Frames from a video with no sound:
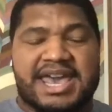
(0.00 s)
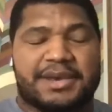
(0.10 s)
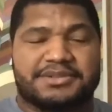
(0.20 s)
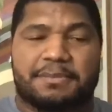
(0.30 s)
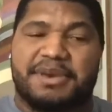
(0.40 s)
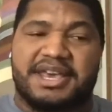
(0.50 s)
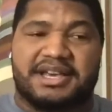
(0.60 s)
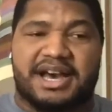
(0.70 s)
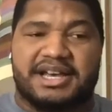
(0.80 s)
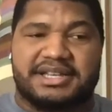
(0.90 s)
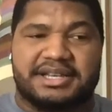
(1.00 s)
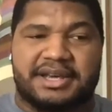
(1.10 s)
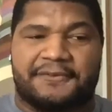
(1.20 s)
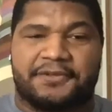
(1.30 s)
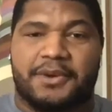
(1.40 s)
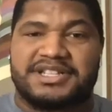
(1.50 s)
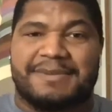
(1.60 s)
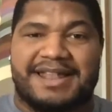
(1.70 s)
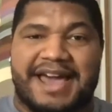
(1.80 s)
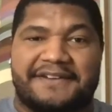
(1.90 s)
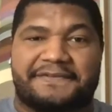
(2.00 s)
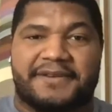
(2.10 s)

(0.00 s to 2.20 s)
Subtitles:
He was a big influence in my life,